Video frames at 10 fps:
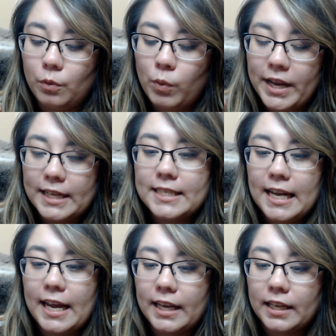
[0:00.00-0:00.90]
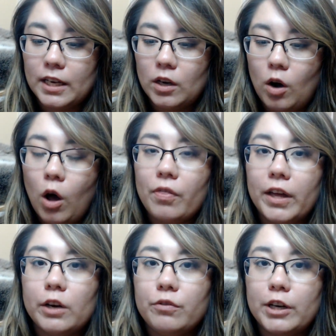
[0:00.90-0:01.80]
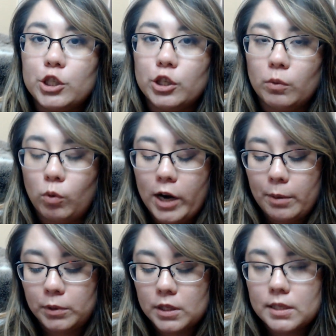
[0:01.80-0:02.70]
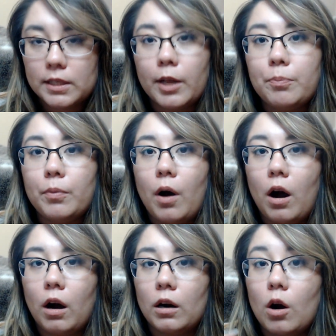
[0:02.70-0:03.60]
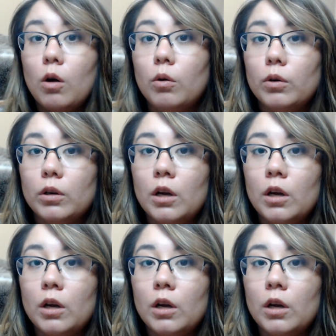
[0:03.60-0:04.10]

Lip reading: We get taken on that adventure and we're able to slip our own